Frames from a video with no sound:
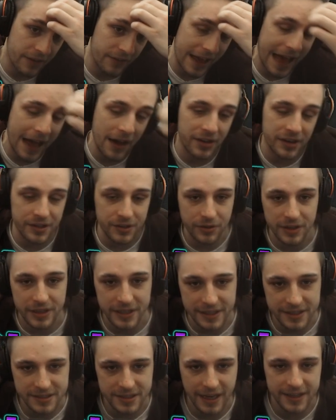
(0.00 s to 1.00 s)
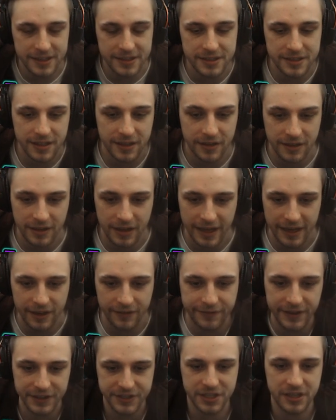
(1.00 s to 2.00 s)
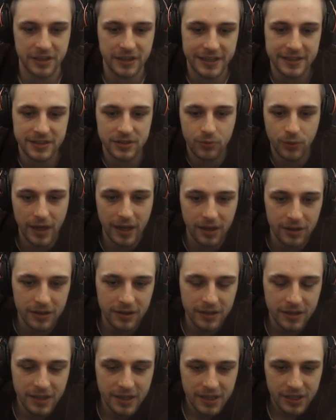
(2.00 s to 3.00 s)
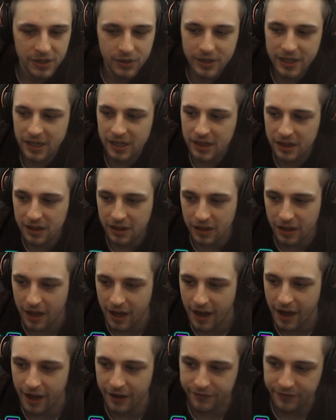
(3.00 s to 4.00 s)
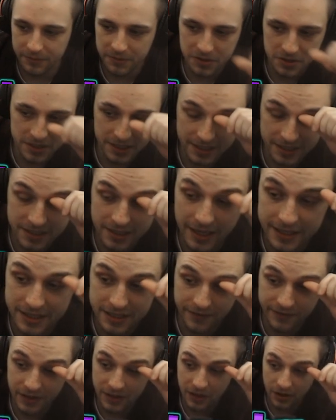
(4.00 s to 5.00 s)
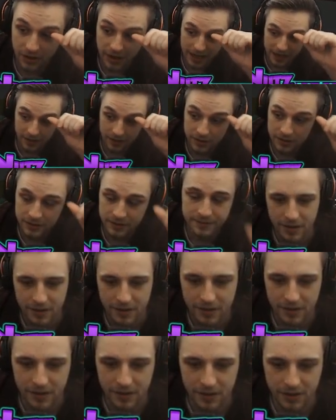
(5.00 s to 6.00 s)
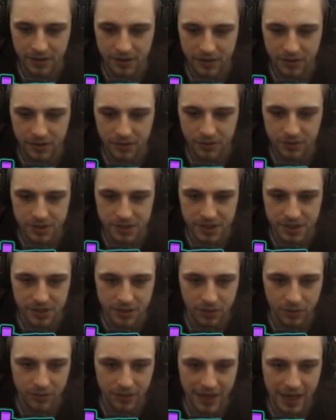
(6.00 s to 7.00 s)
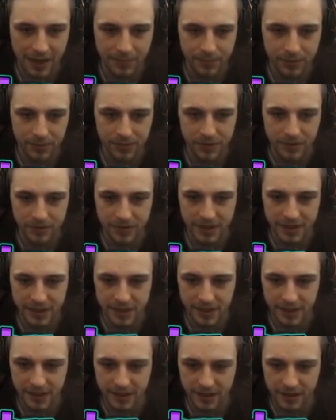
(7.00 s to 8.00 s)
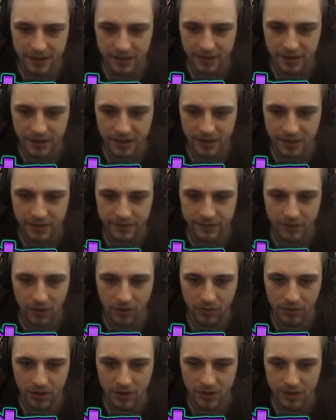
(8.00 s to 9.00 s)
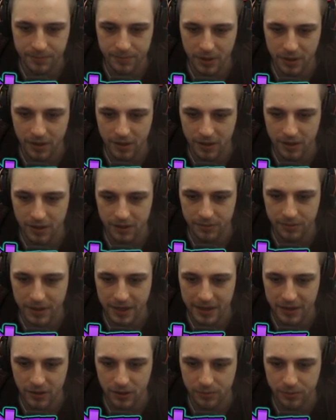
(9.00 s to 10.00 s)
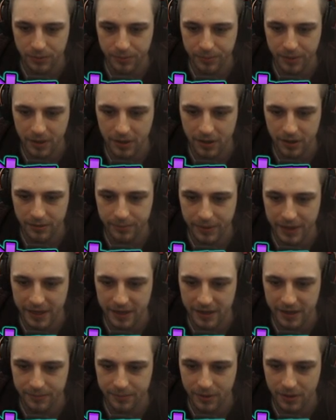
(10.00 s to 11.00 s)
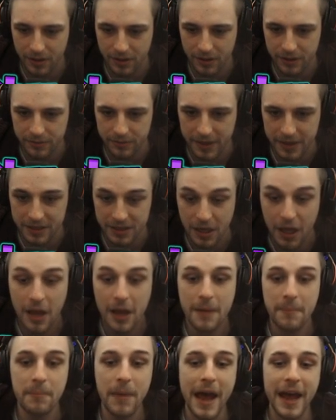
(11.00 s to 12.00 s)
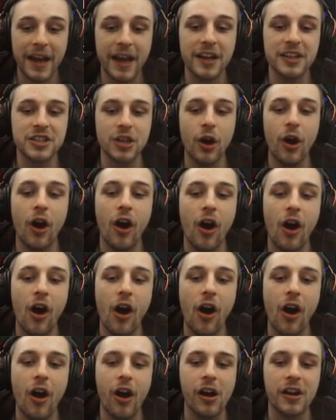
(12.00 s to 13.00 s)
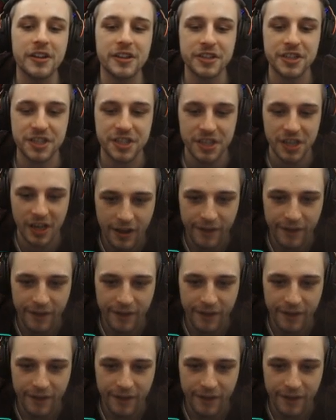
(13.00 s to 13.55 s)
of how to do the dig sites like efficiently as well. You get a lot from those dig sites if you know how. You're, you're Gucci. Golden Apple, don't need. Vault Rock Pog, Black Opal Pog, Painite Pog, Mega... Mega Torch!